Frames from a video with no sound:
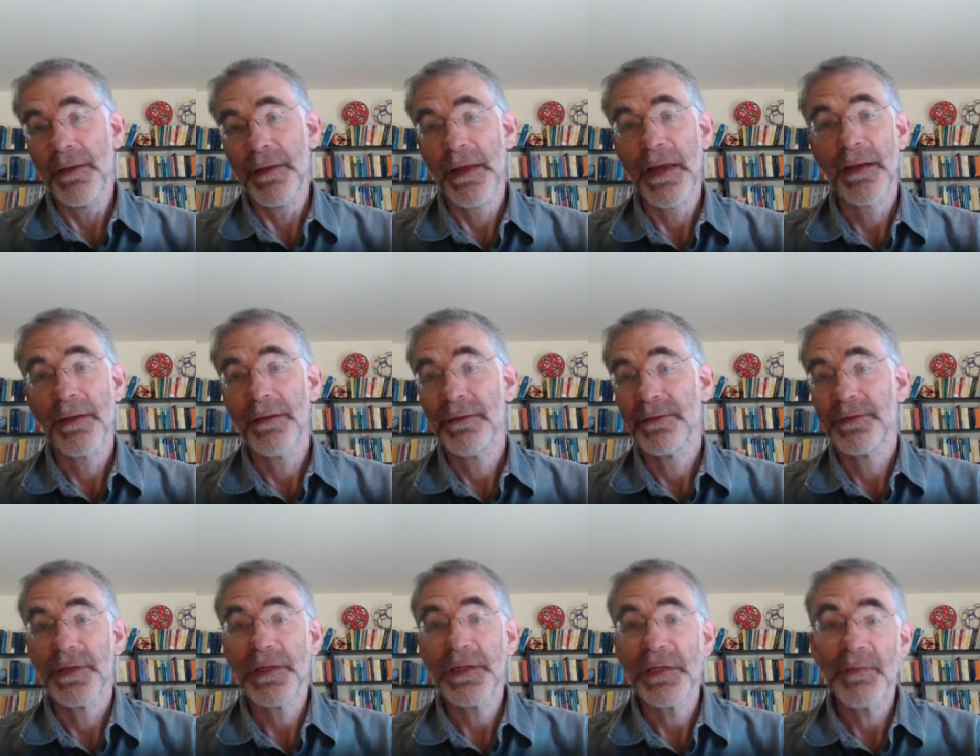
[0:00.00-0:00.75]
then
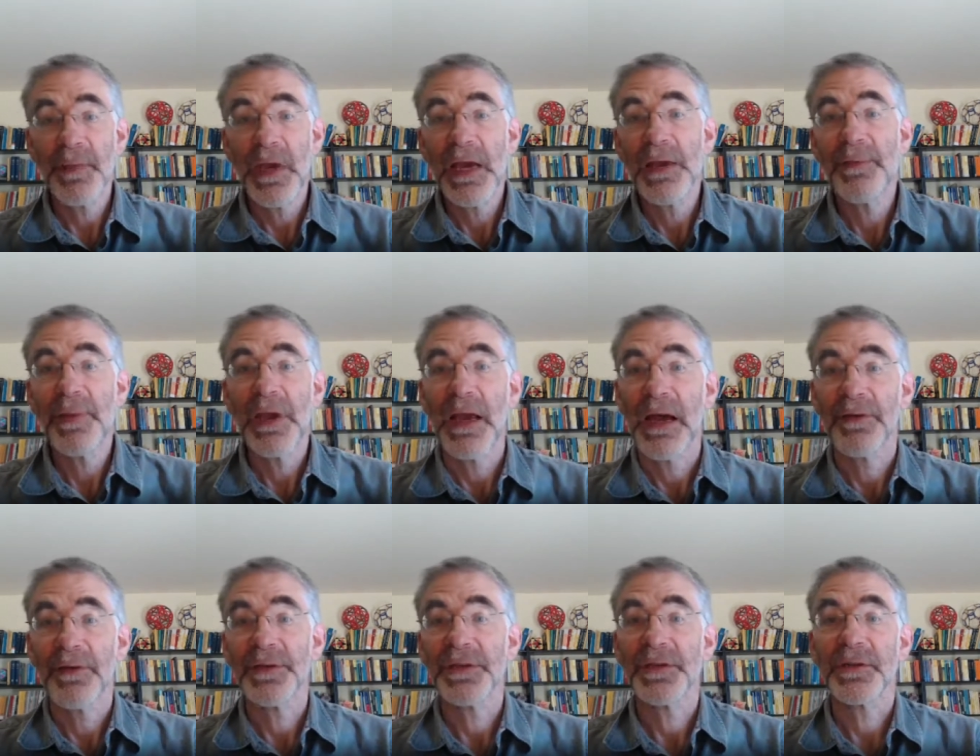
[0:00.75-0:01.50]
just maybe
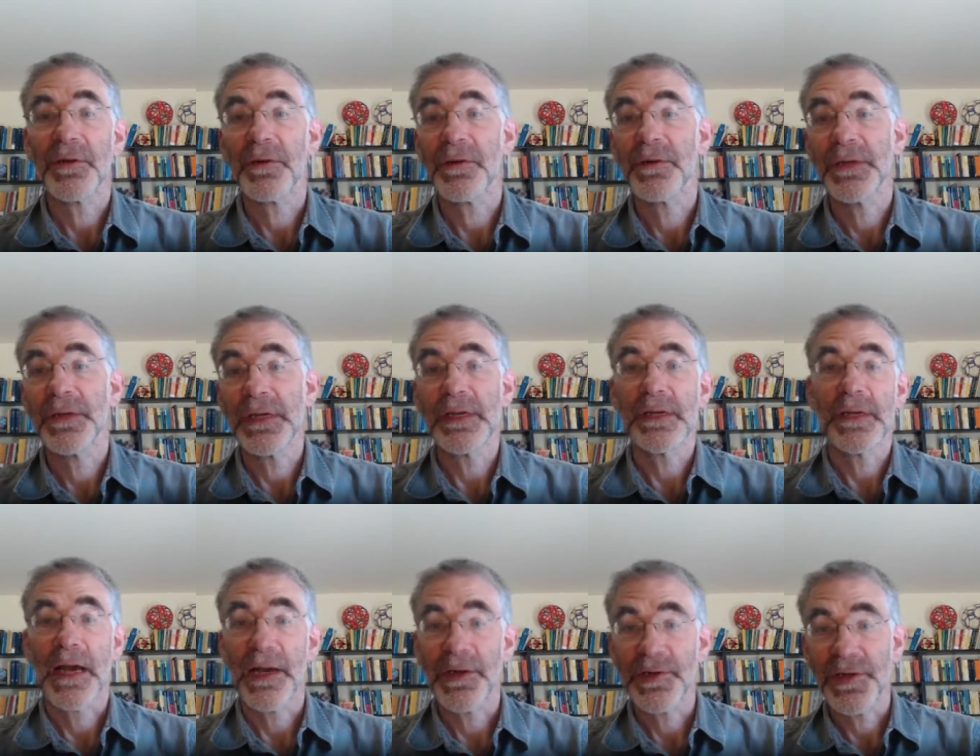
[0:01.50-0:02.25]
Aristotle
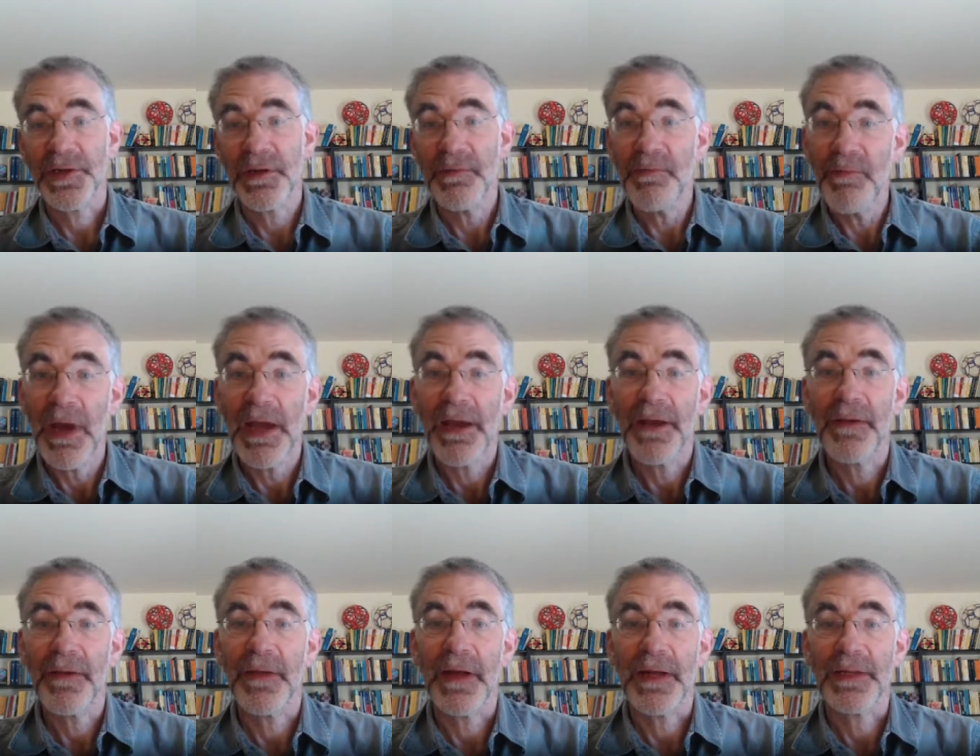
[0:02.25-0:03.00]
didn't actually
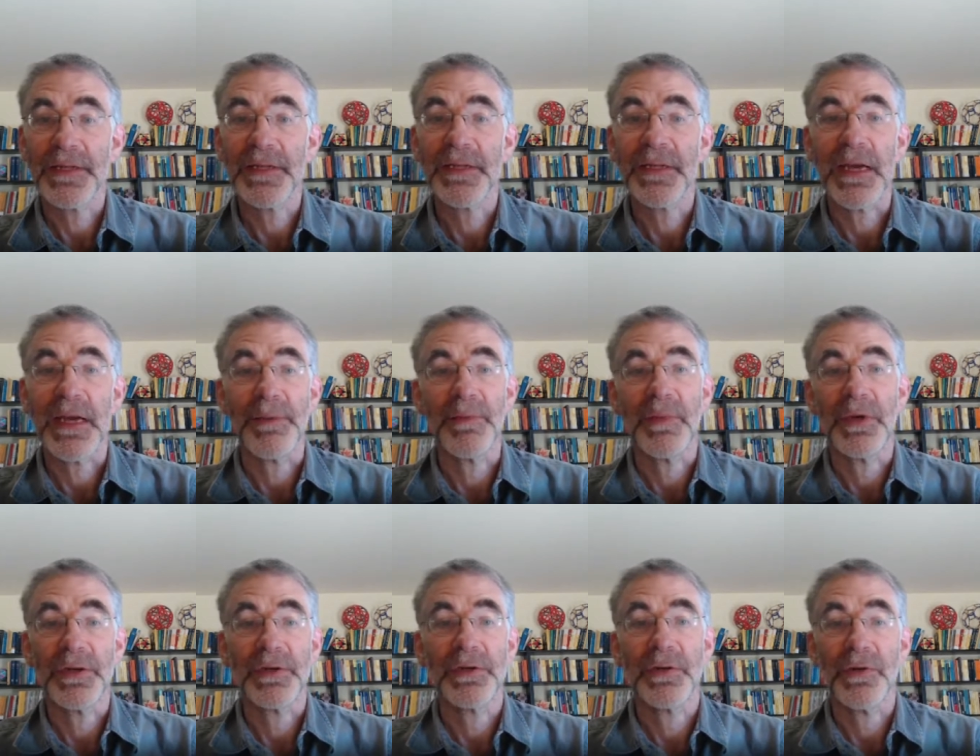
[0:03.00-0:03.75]
make that
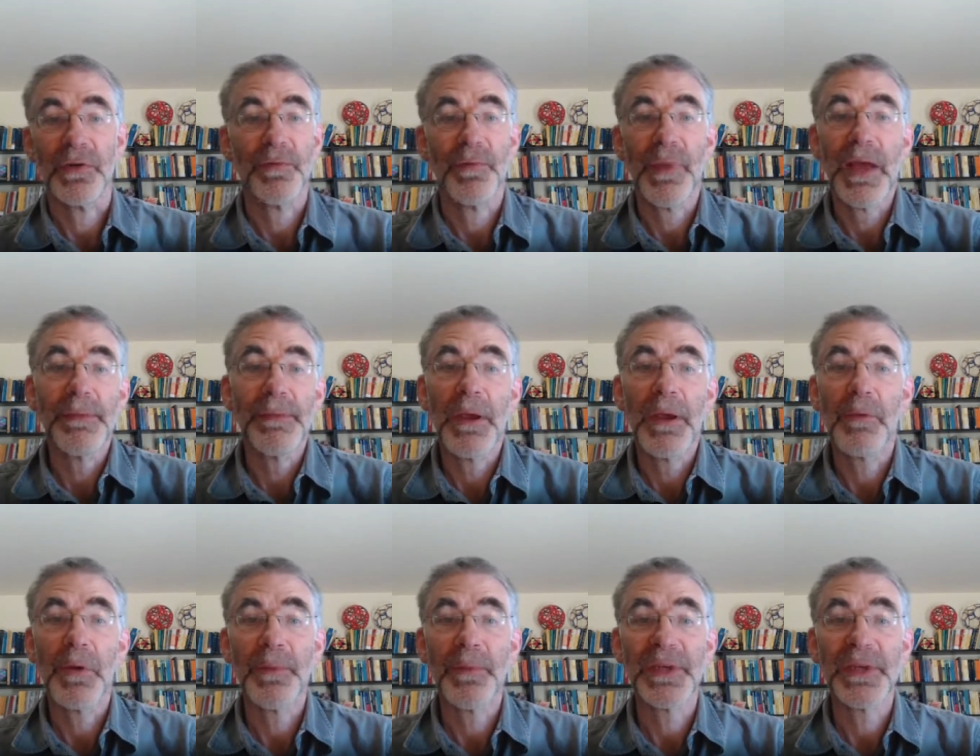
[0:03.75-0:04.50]
statement, or maybe
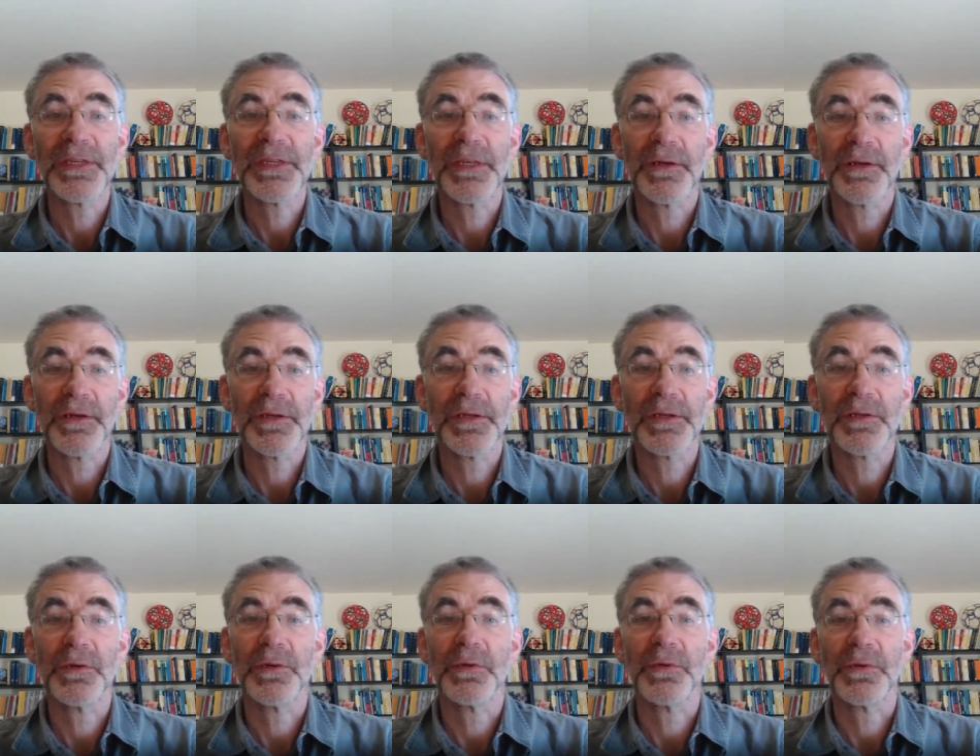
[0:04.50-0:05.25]
we
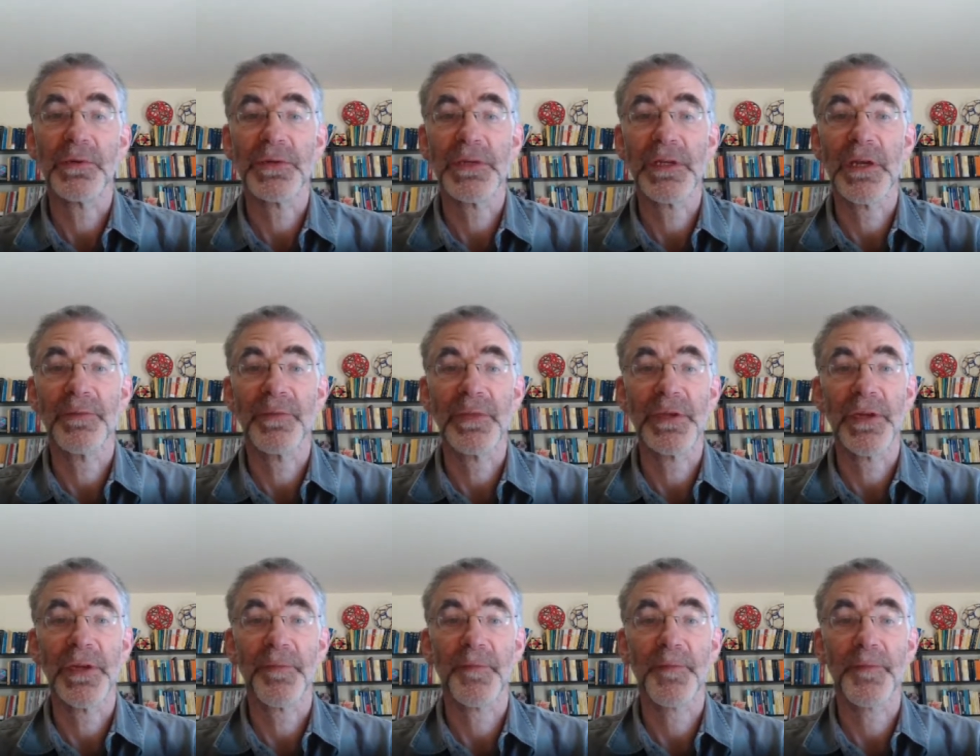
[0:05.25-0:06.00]
misunderstood or
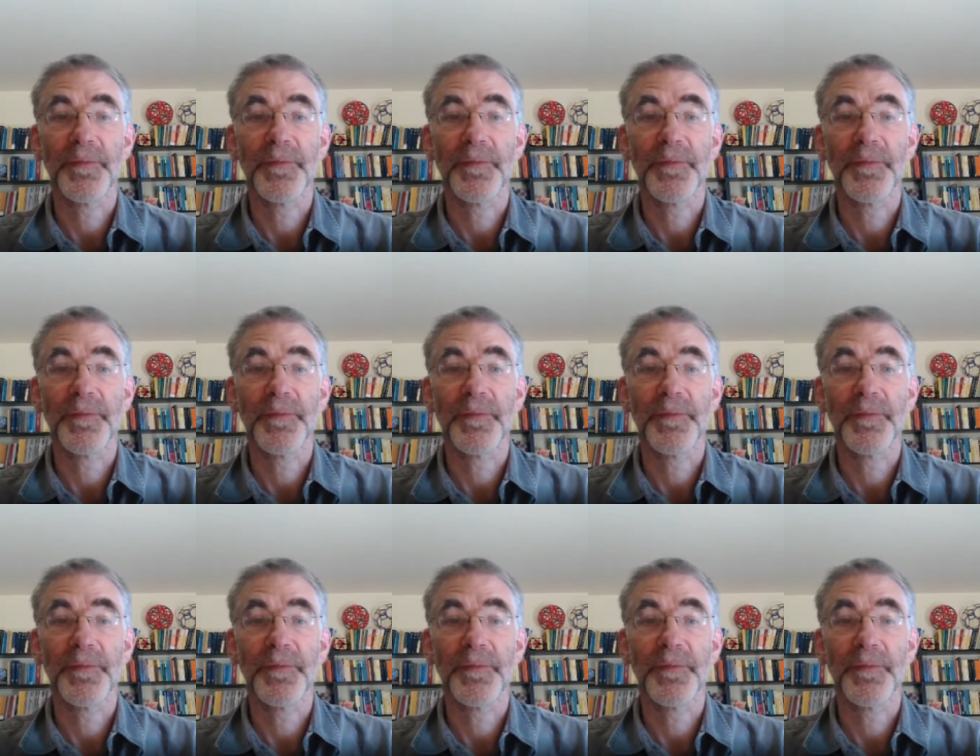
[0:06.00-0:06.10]
something.